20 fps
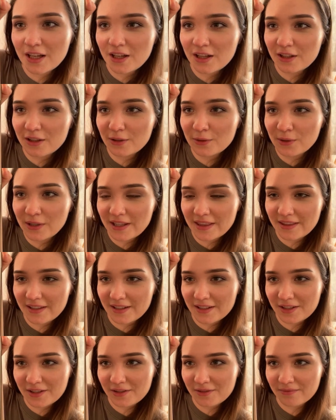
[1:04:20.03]
Look at
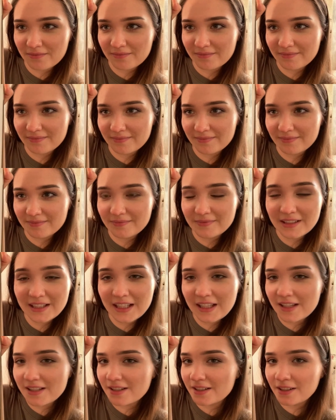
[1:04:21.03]
this.
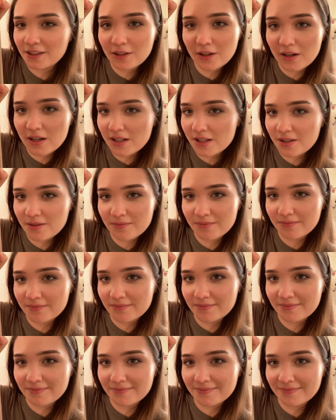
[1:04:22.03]
Isn't it awesome?
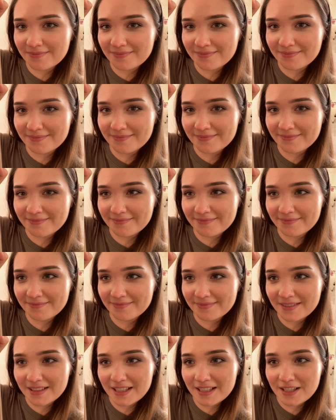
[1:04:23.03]

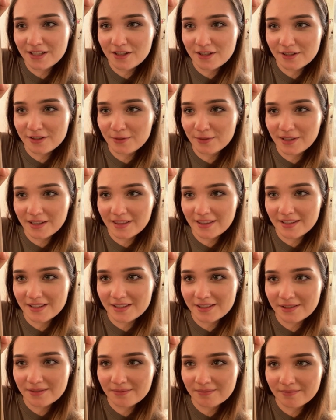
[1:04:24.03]
Just look at this.